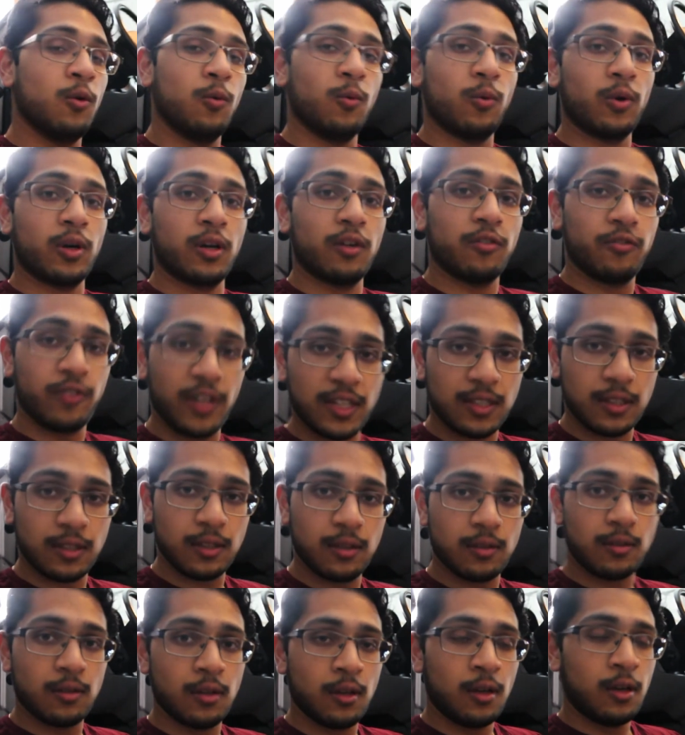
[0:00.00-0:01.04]
we're gonna fix
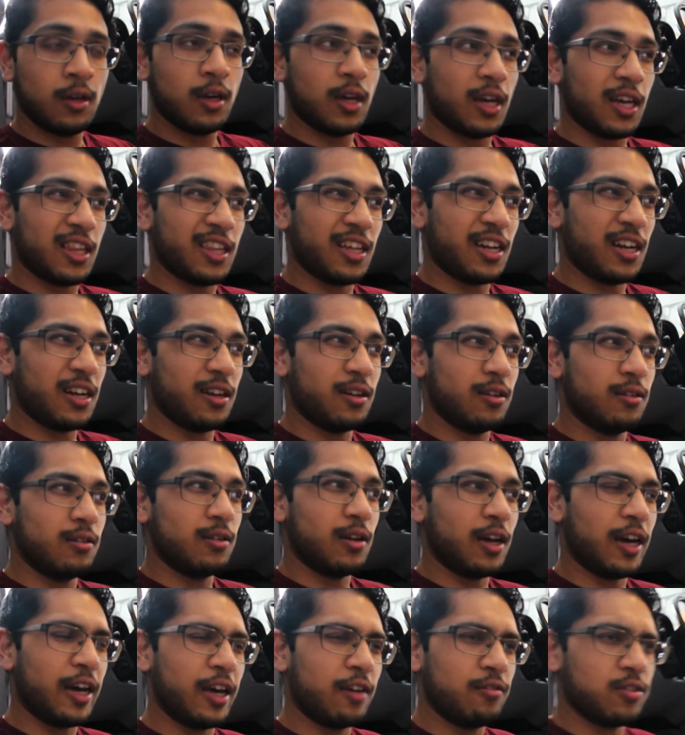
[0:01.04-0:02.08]
it, and
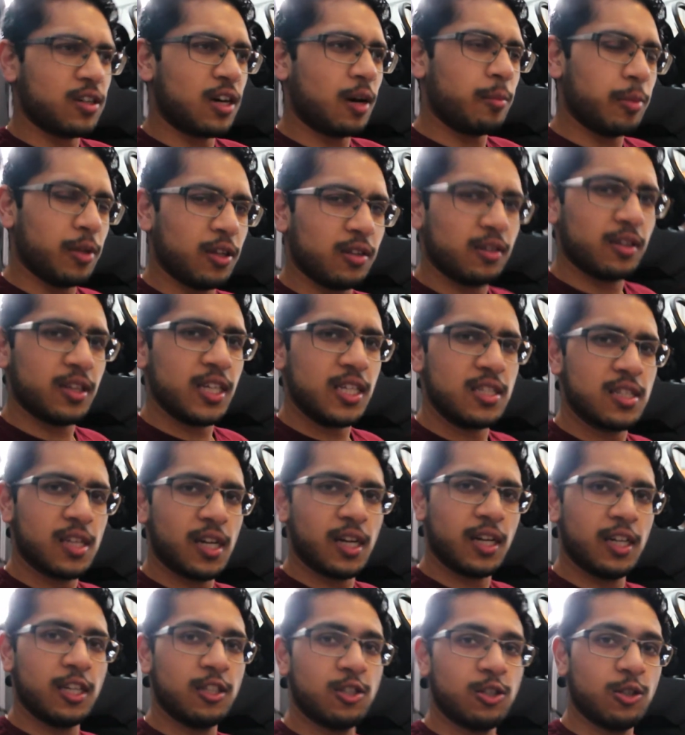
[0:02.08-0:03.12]
then I have a couple other things that
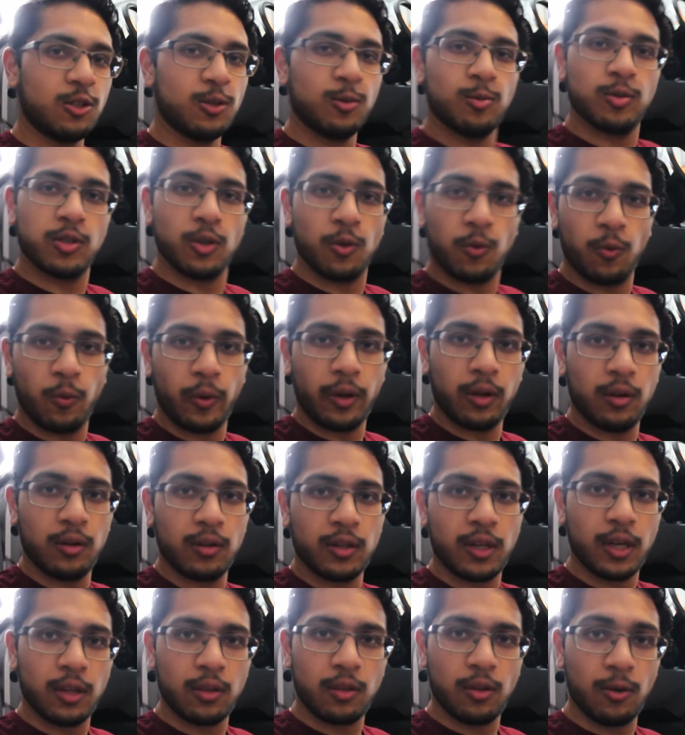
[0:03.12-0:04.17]
I need to do, so we'll
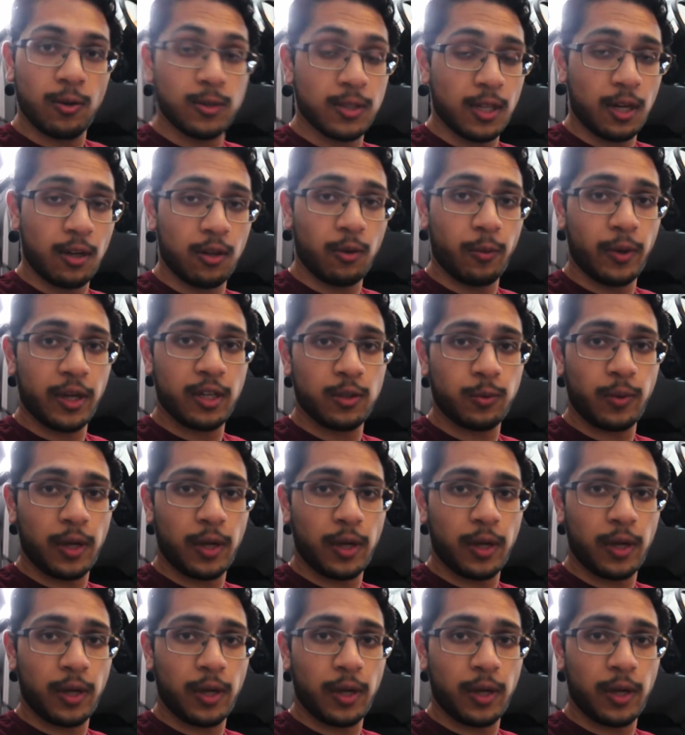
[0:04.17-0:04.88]
get those out of the way as